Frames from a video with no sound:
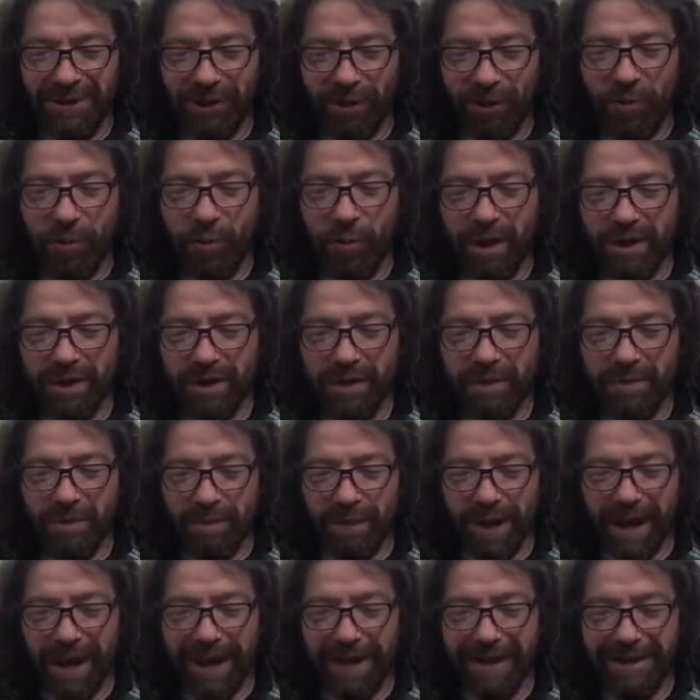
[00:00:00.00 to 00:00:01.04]
No, once
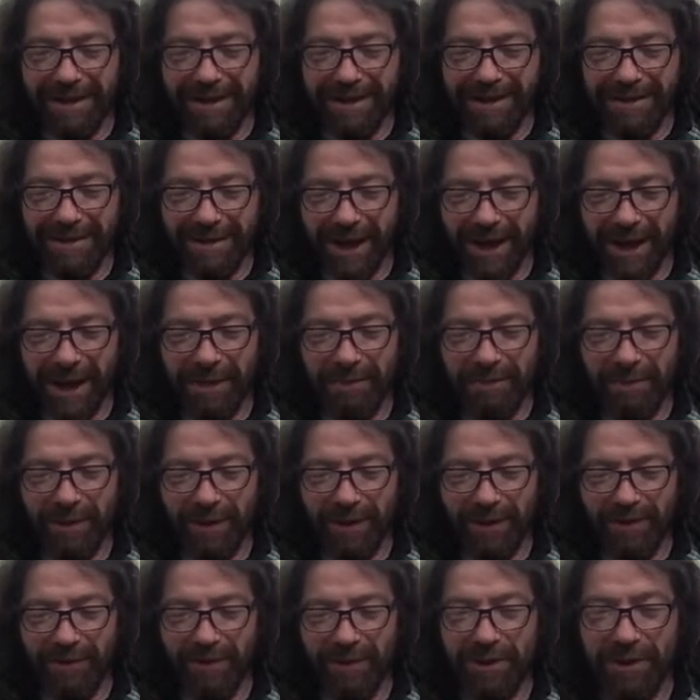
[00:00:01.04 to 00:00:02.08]
back in the time
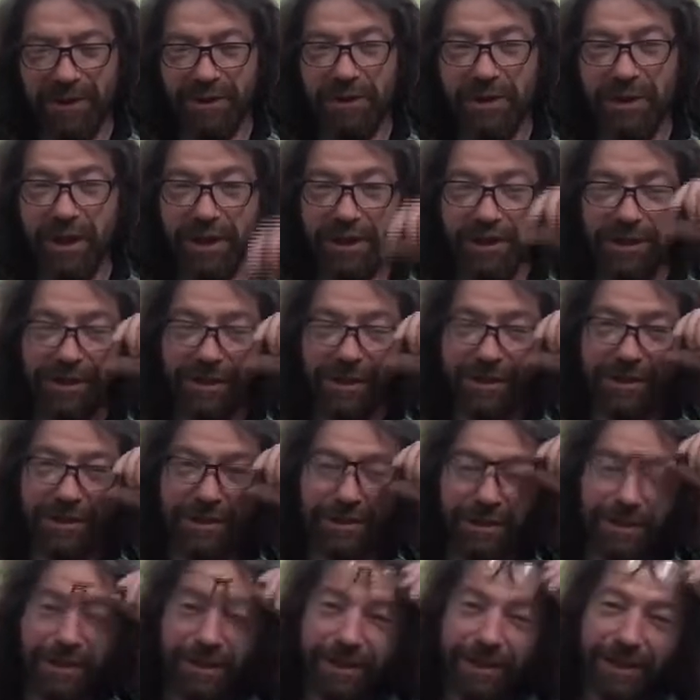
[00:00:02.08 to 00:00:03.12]
of the
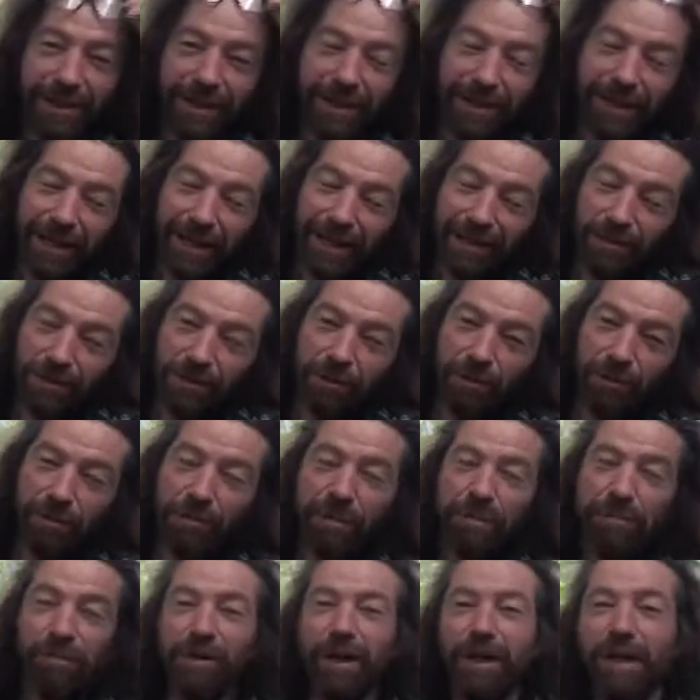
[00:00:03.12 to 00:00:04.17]
Judges, and so we've
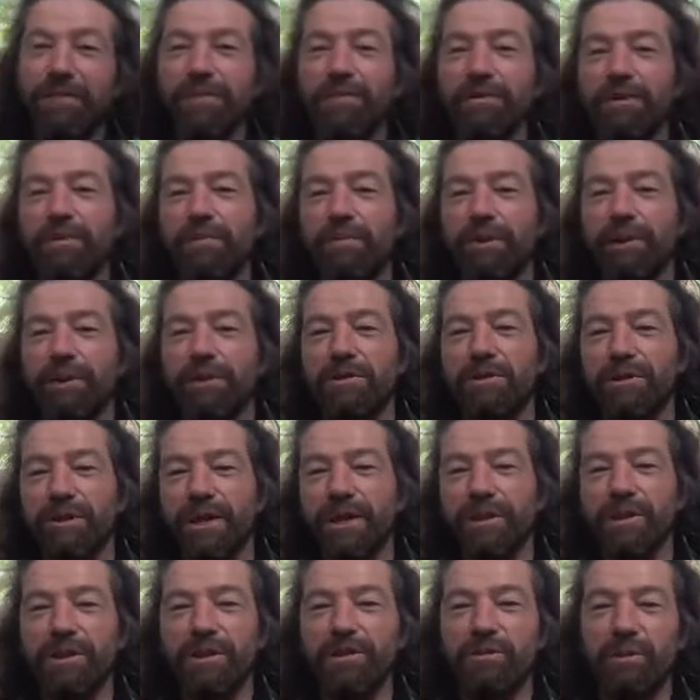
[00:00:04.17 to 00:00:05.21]
been reading from the book of
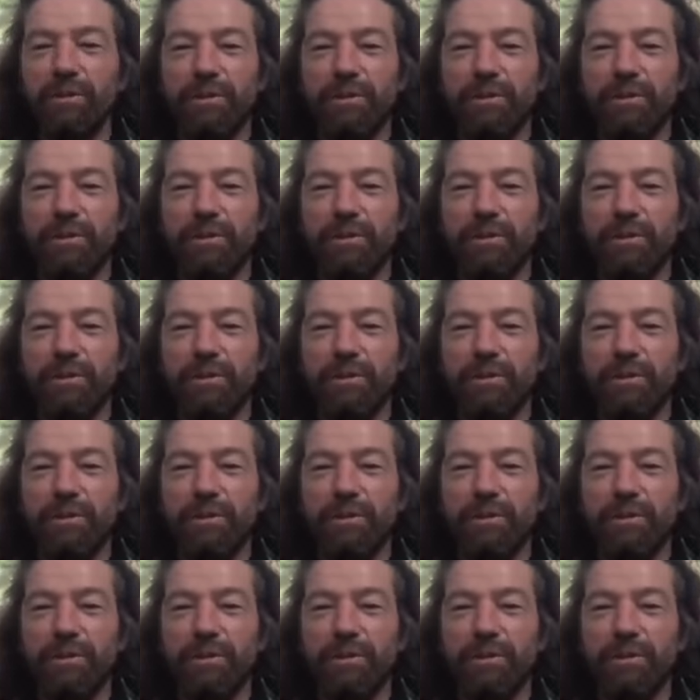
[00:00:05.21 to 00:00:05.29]
Judges.